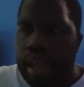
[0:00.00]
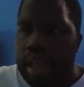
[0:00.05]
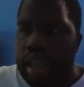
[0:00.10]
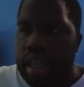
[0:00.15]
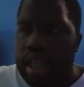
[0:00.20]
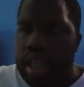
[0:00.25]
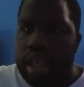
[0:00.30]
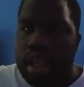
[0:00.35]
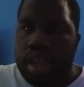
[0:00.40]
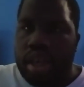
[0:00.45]
I
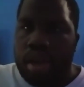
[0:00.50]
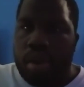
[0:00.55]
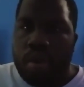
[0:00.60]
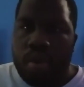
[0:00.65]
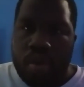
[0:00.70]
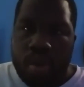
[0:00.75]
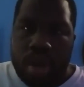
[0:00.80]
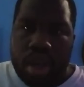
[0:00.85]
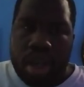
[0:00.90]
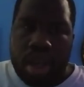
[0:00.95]
think they're
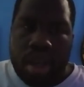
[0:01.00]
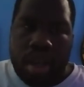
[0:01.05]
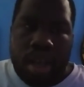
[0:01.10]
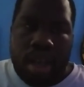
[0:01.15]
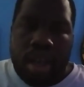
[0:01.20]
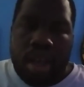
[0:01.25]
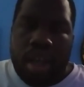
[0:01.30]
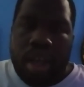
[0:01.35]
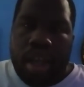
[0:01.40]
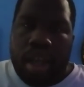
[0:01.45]
corny,
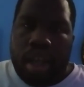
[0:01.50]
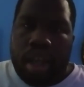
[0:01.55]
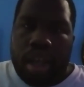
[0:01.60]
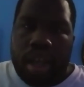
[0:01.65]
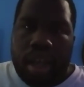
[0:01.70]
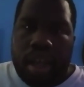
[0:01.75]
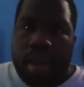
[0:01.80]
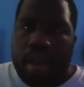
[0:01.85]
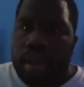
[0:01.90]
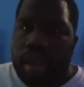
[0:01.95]

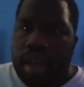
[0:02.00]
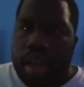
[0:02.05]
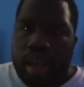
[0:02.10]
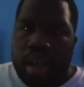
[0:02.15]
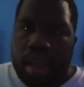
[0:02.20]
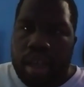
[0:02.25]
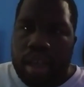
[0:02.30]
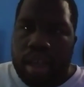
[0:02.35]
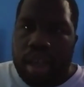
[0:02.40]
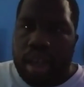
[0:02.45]

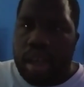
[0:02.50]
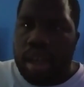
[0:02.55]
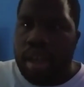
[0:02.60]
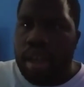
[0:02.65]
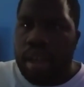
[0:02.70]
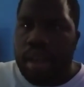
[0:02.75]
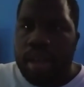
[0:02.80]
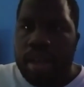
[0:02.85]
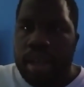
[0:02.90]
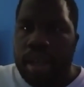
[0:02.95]
and
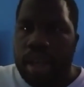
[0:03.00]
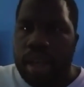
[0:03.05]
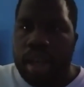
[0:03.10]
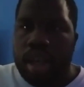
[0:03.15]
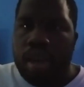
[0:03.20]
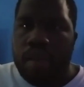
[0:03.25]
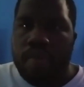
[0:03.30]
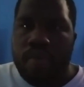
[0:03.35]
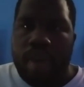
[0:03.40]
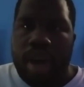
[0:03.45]

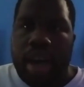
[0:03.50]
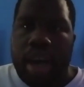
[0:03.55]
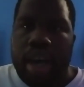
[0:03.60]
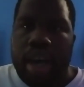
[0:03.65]
I don't know